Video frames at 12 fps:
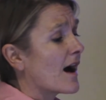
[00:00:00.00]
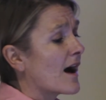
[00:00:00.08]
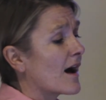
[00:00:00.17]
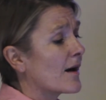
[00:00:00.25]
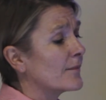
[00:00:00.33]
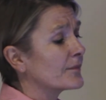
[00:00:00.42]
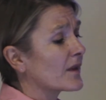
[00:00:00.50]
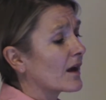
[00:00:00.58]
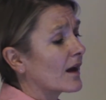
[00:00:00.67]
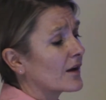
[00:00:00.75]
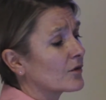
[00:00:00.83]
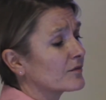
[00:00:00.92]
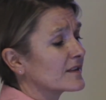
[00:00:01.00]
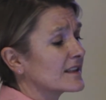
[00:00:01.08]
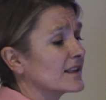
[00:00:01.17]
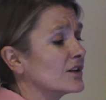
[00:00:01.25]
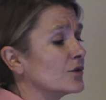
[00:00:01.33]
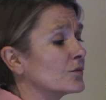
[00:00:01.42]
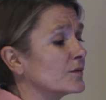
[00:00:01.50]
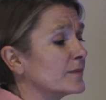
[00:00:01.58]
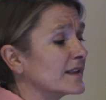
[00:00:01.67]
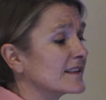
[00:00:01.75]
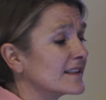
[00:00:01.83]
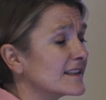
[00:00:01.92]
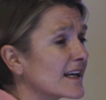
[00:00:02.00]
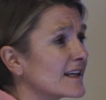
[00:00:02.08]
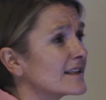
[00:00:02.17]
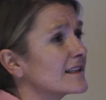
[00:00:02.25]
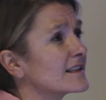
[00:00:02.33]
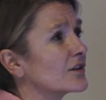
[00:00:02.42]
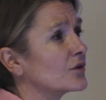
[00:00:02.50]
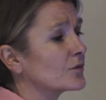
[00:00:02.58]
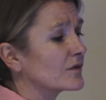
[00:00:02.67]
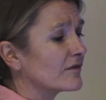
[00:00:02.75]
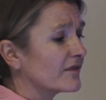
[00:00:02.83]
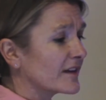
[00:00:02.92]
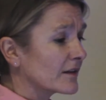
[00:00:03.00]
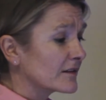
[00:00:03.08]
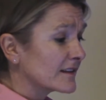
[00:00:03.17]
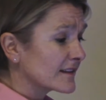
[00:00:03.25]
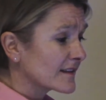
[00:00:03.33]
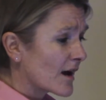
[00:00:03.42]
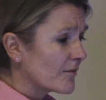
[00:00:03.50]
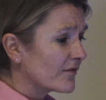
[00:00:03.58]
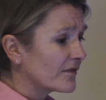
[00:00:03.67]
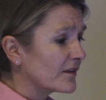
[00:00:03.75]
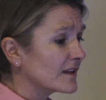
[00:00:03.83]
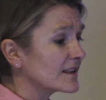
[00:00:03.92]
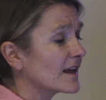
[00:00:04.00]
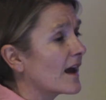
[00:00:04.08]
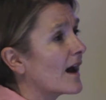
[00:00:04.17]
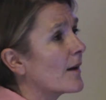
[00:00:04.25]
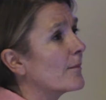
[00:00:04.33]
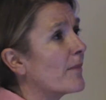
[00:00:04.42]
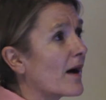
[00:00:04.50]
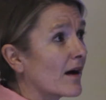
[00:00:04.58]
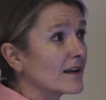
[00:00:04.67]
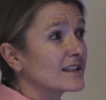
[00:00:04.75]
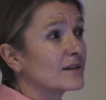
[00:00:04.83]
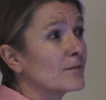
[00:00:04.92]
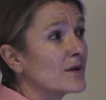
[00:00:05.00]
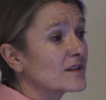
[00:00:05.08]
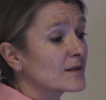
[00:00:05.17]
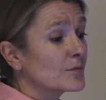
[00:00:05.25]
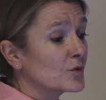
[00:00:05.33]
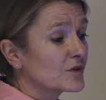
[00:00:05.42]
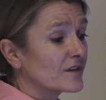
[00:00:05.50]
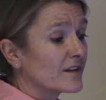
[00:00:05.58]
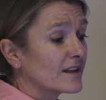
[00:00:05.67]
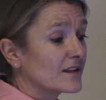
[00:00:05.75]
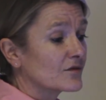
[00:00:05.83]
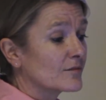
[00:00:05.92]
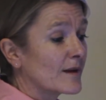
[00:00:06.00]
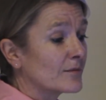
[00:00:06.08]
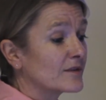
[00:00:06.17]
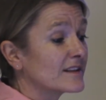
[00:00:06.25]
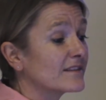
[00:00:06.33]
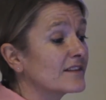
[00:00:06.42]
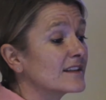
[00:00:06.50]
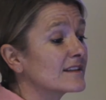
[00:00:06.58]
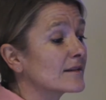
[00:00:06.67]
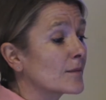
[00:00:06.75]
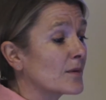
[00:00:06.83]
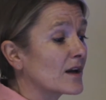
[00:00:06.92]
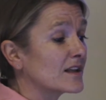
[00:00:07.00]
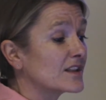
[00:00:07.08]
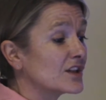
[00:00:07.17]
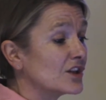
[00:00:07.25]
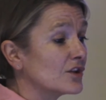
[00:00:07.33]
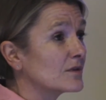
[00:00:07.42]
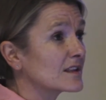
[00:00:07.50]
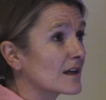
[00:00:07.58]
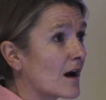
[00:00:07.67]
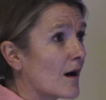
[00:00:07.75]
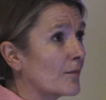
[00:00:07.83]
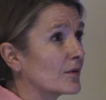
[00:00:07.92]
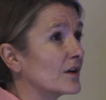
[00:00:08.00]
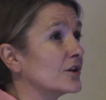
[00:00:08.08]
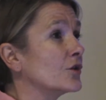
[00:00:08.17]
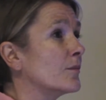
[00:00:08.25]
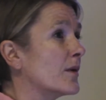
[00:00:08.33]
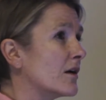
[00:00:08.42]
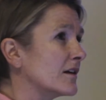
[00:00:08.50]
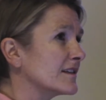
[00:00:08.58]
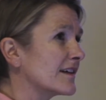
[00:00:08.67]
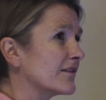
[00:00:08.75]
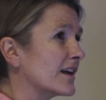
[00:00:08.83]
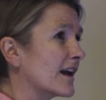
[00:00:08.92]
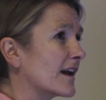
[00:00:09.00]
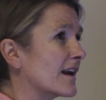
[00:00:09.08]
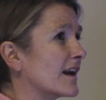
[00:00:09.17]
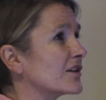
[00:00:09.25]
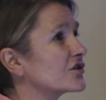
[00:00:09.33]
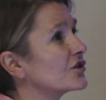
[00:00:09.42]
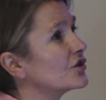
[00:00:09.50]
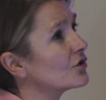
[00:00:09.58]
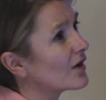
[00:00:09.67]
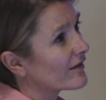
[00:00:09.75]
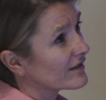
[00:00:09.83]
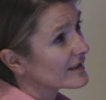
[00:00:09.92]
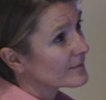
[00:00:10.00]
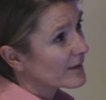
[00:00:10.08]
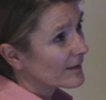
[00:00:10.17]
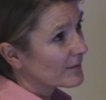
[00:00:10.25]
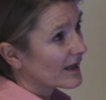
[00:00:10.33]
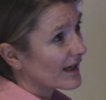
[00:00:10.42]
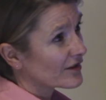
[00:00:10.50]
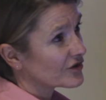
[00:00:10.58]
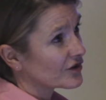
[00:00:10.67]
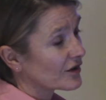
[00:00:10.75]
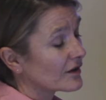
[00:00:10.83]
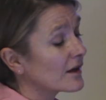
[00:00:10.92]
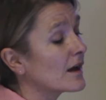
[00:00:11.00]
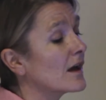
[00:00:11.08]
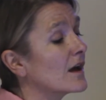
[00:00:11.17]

And obviously you would be sedated, so you wouldn't feel discomfort. But the most important thing to remember is if this applies to you as a couple and your partner's having egg collection, you're having sperm collection,